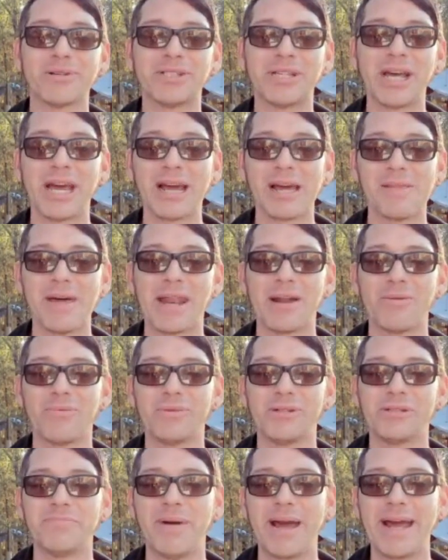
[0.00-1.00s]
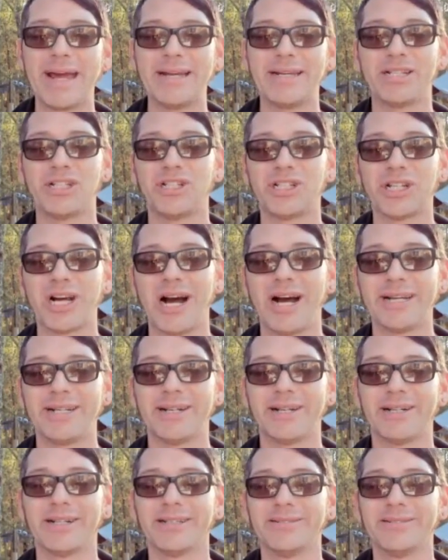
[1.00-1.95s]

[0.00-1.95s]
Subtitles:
saying that it was made in China.